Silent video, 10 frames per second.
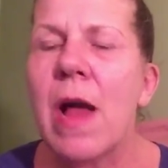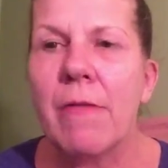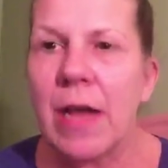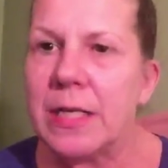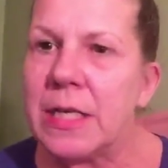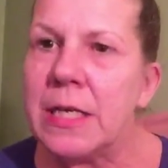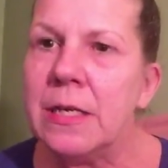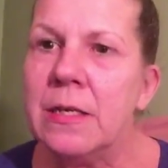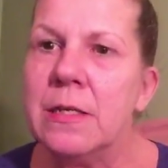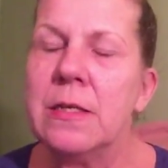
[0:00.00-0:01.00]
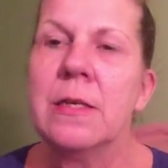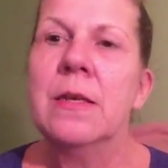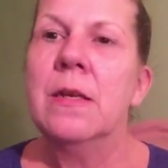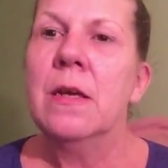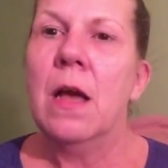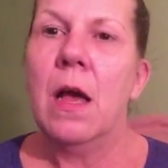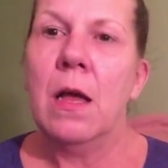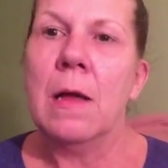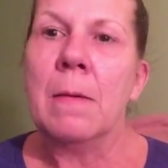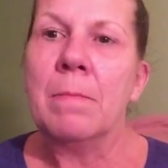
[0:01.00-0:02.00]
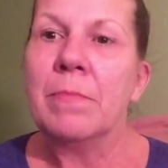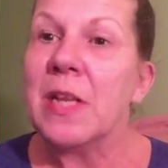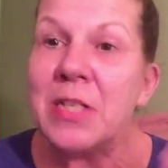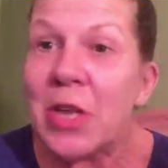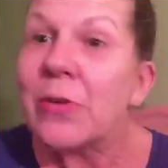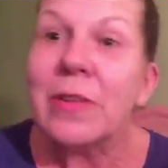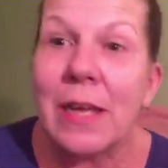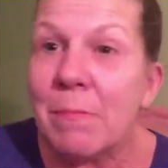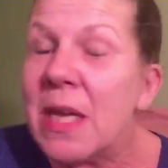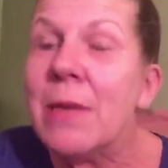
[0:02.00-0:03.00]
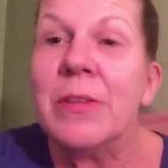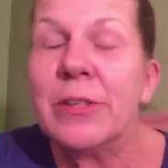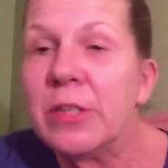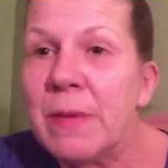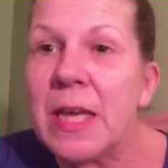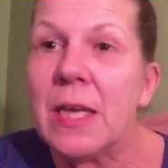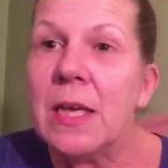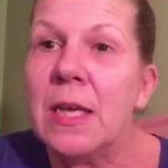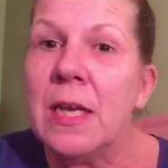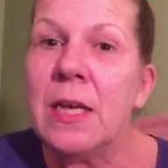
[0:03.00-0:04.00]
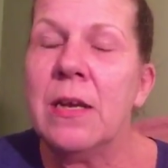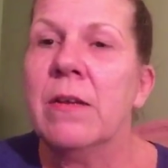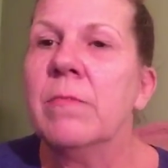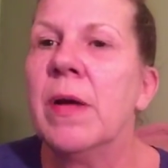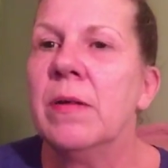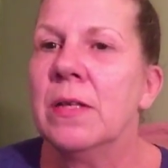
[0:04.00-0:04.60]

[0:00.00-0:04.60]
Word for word: have ideas. They stutter like me when they're speaking, you know,